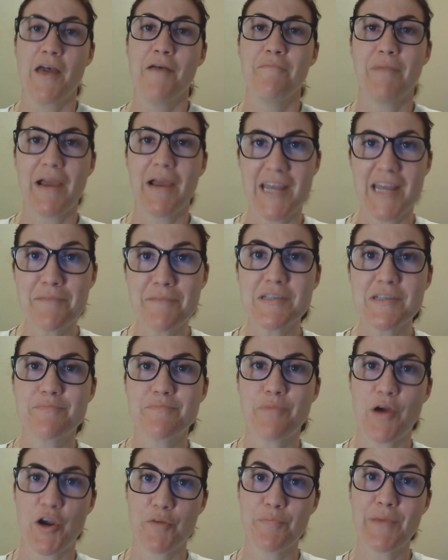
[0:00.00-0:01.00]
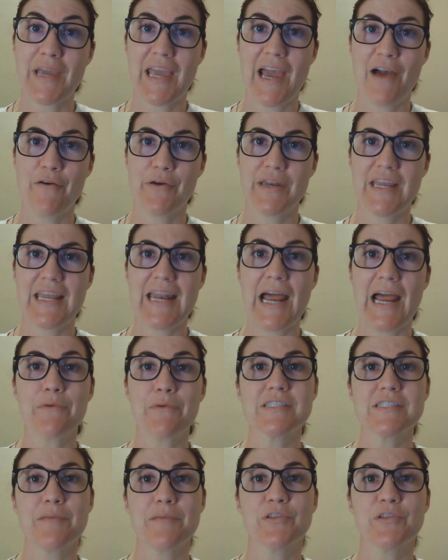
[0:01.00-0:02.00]
My name is Barb McGowan, and I
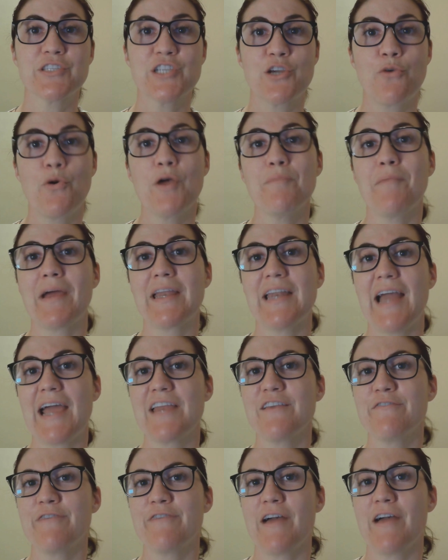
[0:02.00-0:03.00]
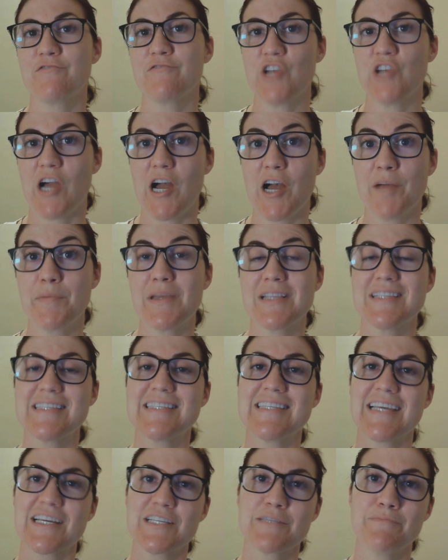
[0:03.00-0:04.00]
was able to quit my 9-to-5 job in
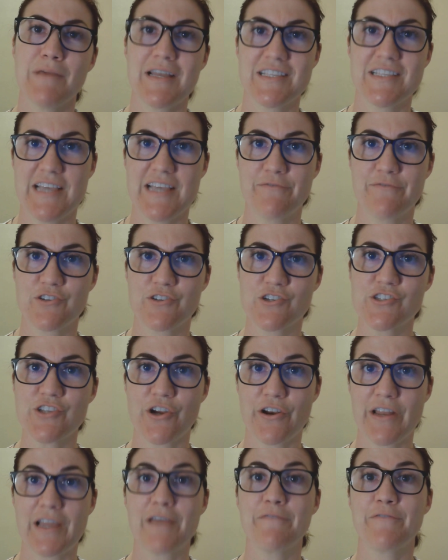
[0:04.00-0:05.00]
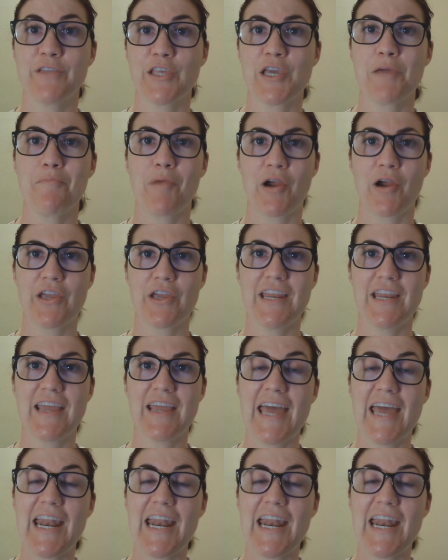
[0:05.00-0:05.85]
6 months after starting affiliate marketing,